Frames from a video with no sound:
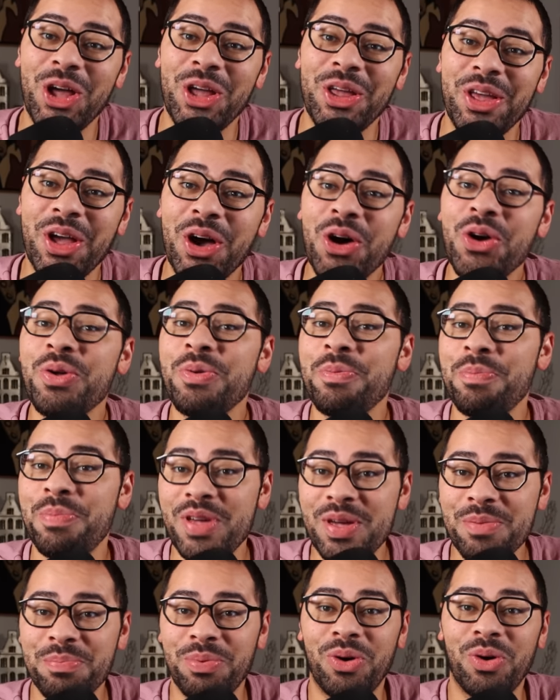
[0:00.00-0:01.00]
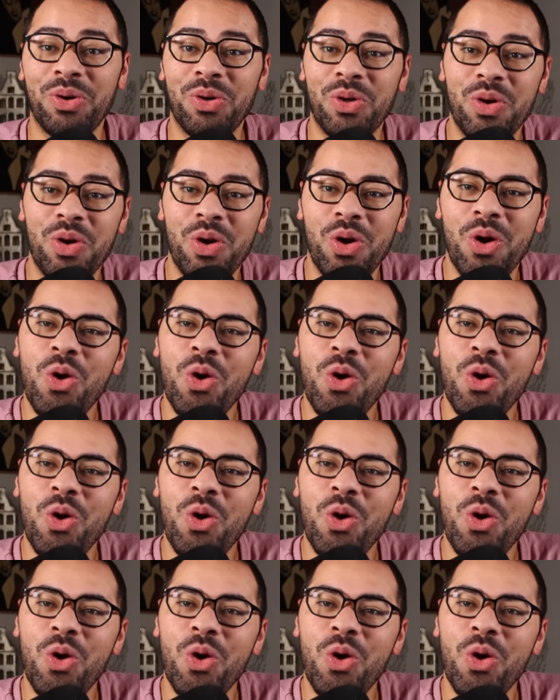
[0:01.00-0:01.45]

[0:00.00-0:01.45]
Young people,